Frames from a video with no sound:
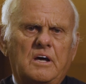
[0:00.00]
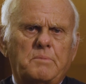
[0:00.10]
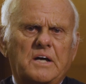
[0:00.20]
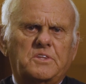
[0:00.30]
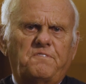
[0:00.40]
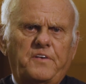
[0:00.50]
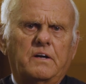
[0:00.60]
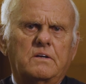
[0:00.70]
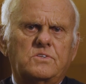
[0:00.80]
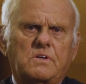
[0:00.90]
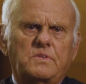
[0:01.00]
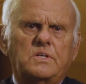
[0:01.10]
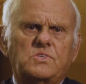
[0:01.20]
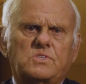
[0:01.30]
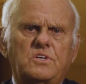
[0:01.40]
about the fairness of the
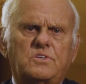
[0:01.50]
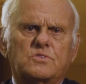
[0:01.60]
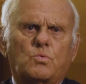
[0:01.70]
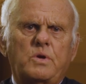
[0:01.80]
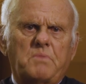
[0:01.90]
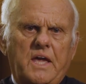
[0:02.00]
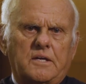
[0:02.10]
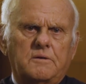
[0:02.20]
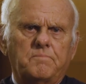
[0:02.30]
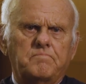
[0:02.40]
decisions we make.